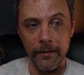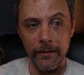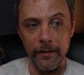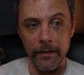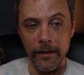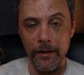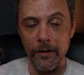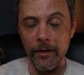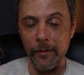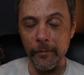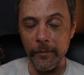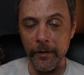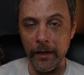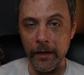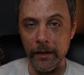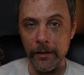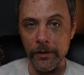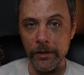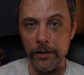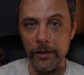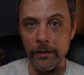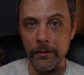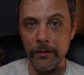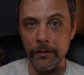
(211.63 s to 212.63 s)
the
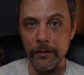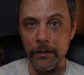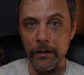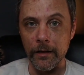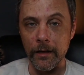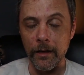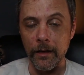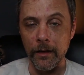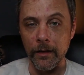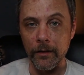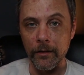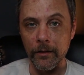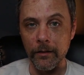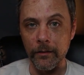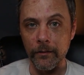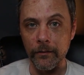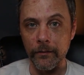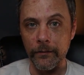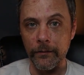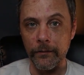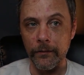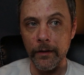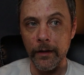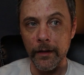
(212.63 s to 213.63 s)
culmination
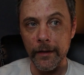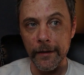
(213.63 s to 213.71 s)
of